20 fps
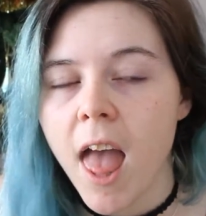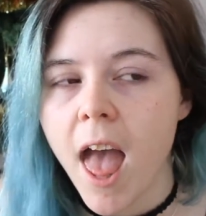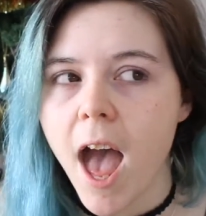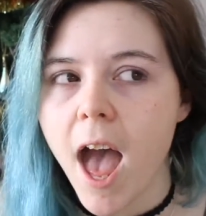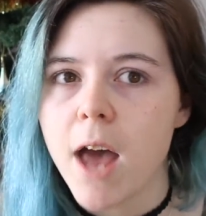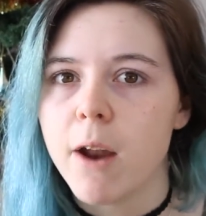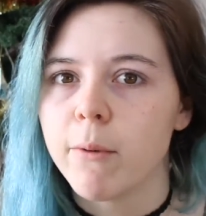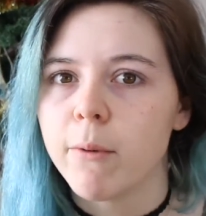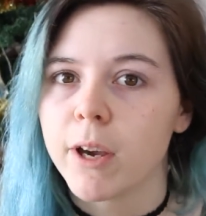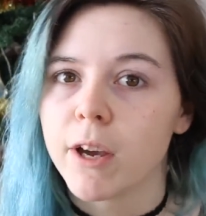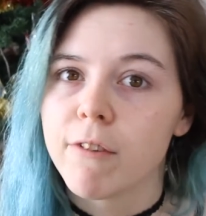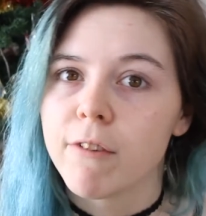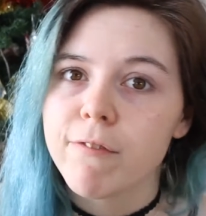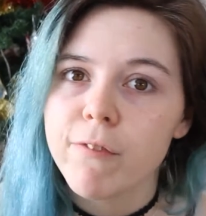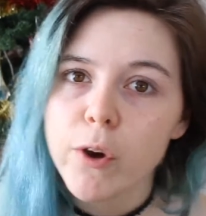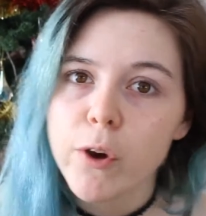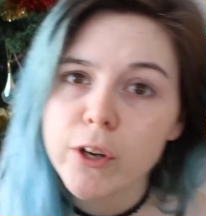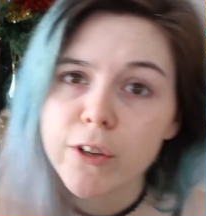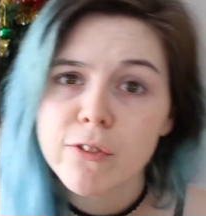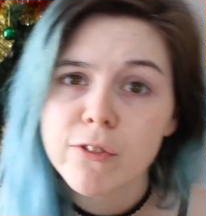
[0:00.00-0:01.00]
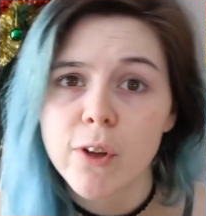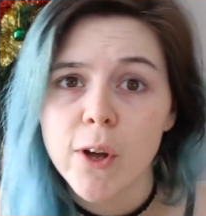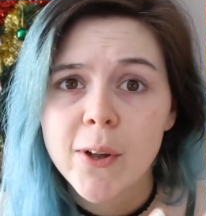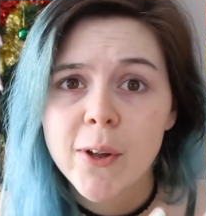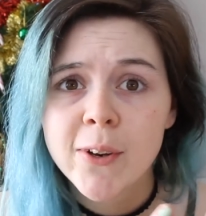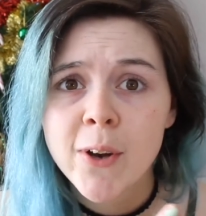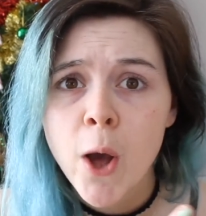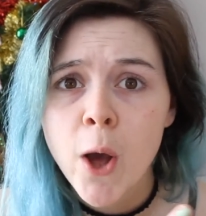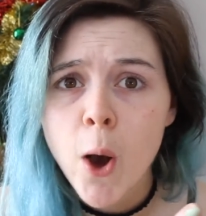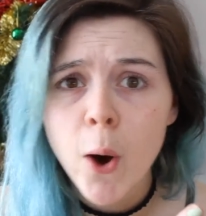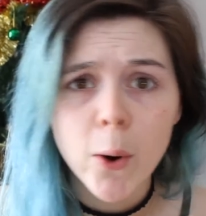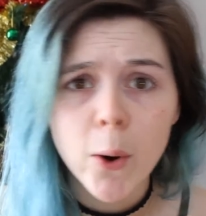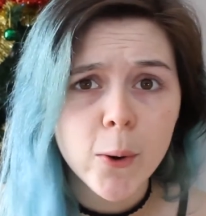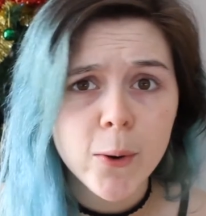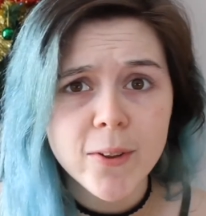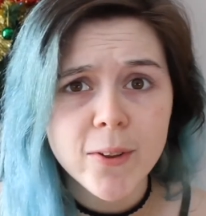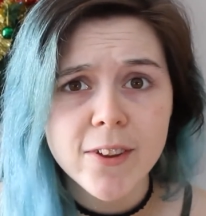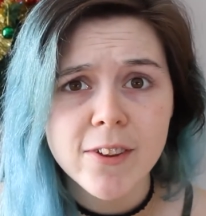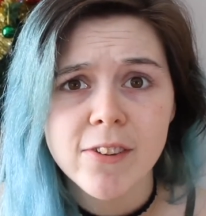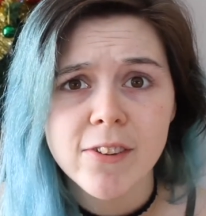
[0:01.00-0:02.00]
and we're going to focus on
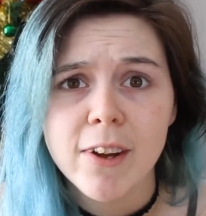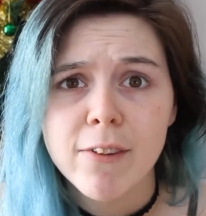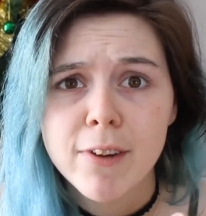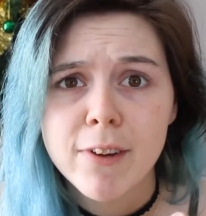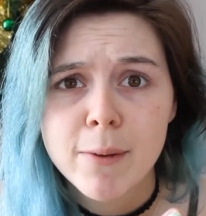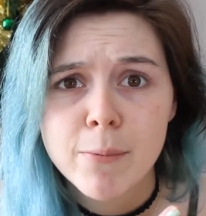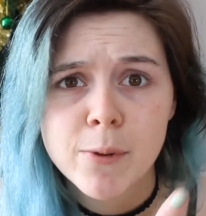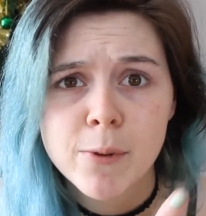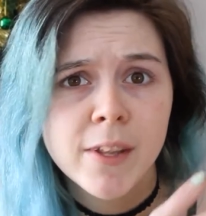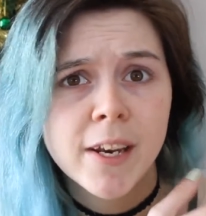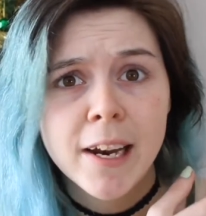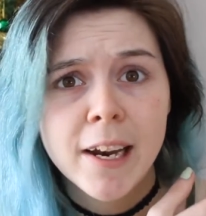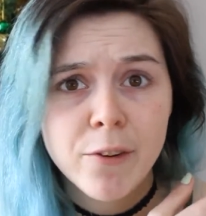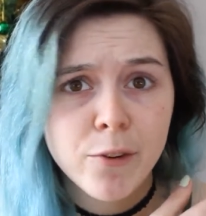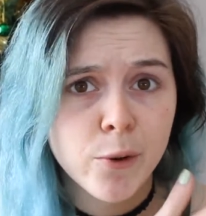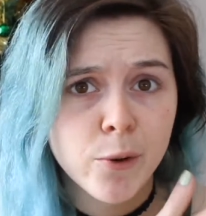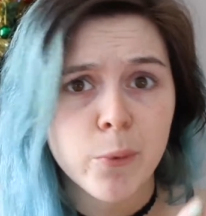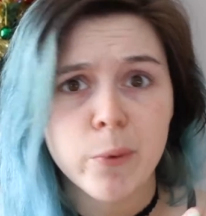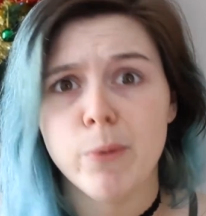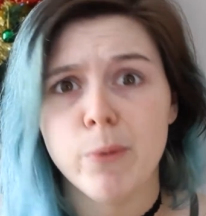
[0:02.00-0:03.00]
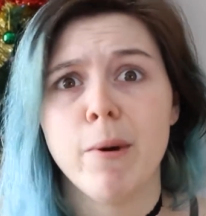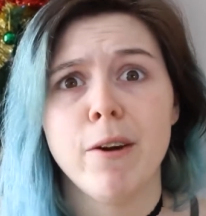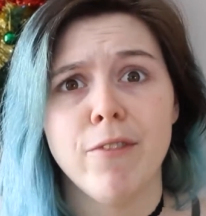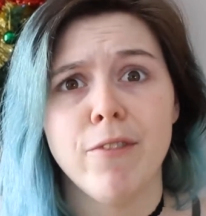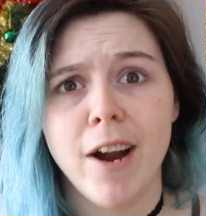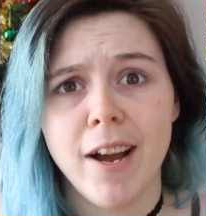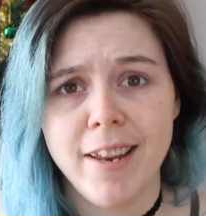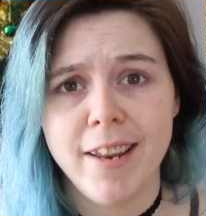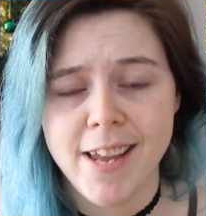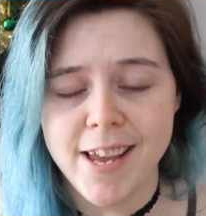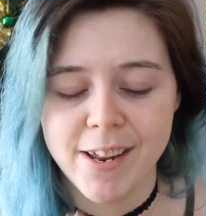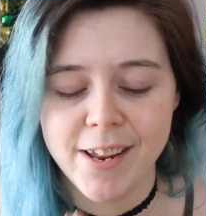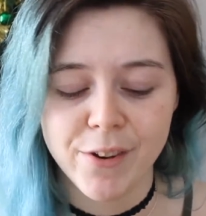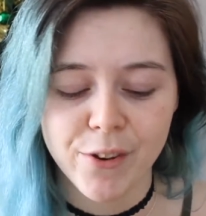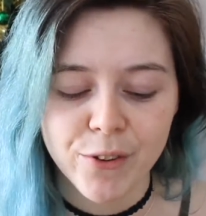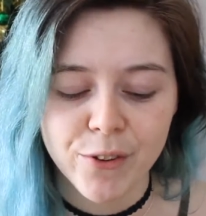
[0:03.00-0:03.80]
all the stuff ups that I do with my right hand.